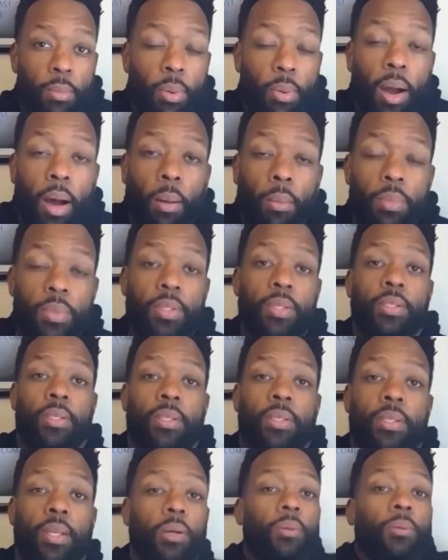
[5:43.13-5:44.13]
problems.
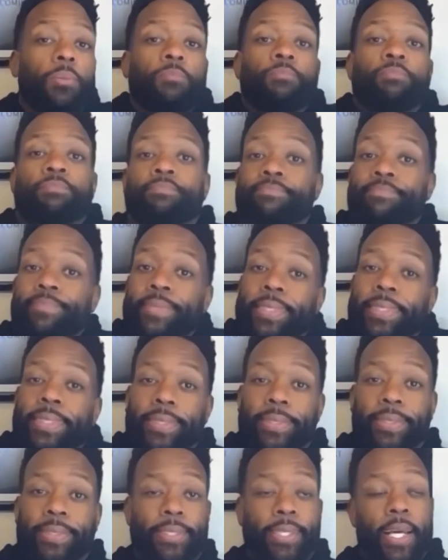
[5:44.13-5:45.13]
So
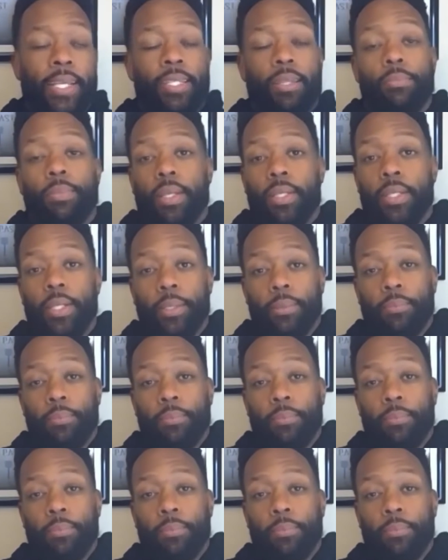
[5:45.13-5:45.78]
that's the big thing.